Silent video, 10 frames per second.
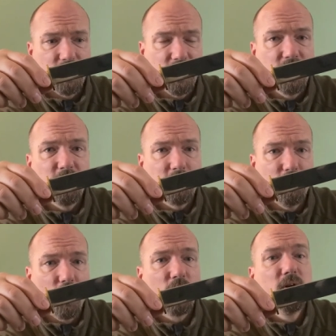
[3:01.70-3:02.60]
a little bit
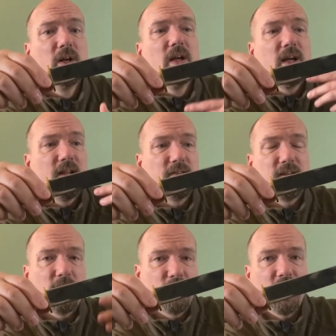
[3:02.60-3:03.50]
more and
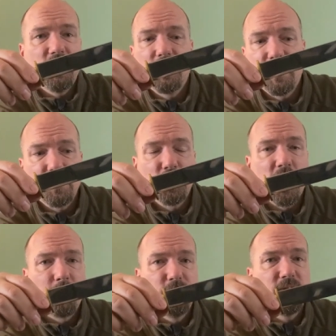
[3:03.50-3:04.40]
say okay let's
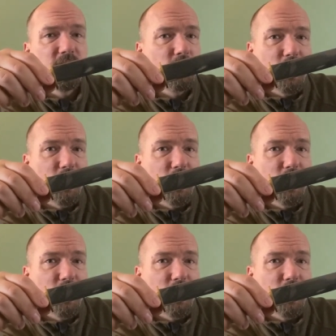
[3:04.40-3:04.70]
sharpen it and I